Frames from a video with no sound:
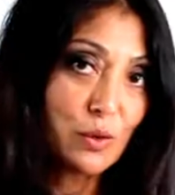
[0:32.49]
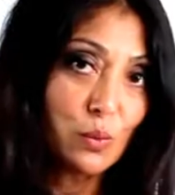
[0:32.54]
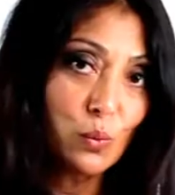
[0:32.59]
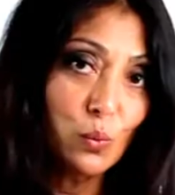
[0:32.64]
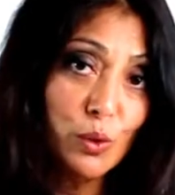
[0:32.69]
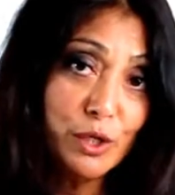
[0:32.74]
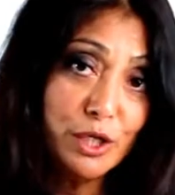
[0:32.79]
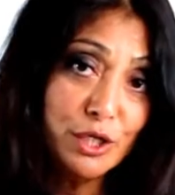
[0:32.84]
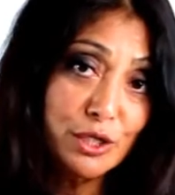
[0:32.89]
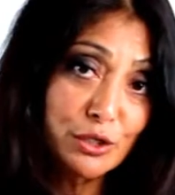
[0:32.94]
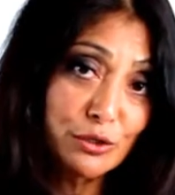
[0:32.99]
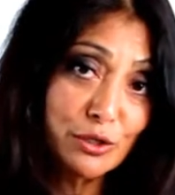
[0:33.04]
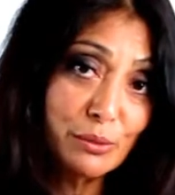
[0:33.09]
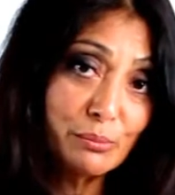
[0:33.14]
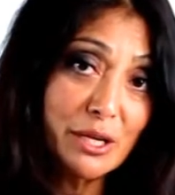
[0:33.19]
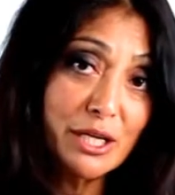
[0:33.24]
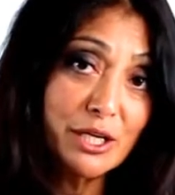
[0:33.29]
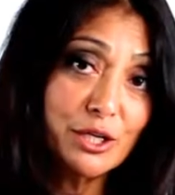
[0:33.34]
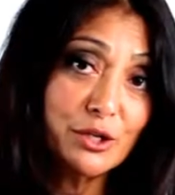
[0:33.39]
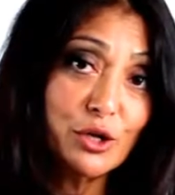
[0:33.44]
What do you do to
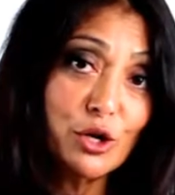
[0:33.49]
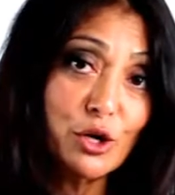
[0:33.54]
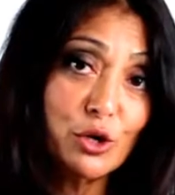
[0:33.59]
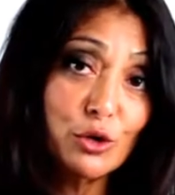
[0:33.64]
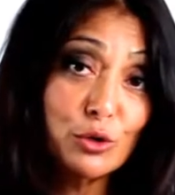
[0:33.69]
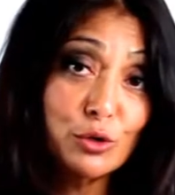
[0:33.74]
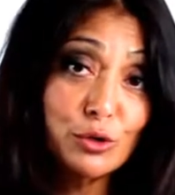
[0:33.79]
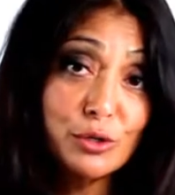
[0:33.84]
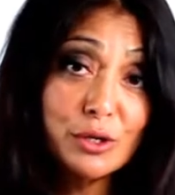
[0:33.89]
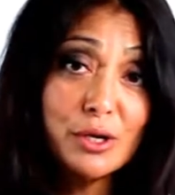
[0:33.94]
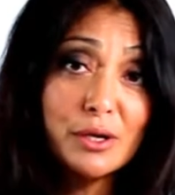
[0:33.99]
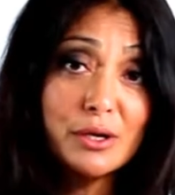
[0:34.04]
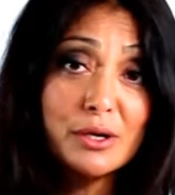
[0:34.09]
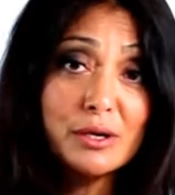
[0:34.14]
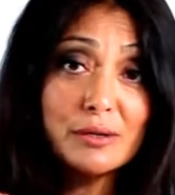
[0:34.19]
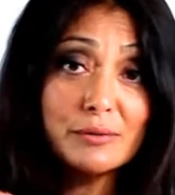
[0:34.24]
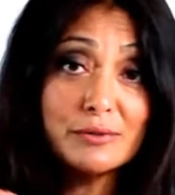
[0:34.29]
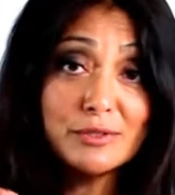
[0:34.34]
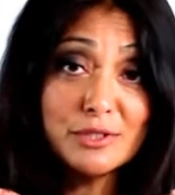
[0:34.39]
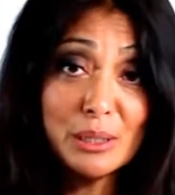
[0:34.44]
make your own
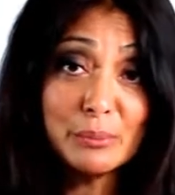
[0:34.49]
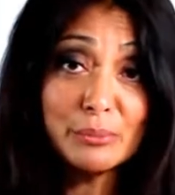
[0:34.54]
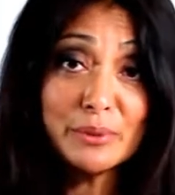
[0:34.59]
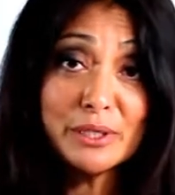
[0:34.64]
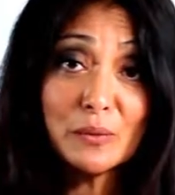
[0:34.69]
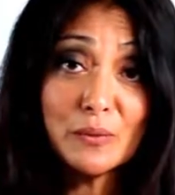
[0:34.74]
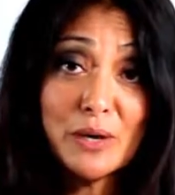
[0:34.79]
dumpling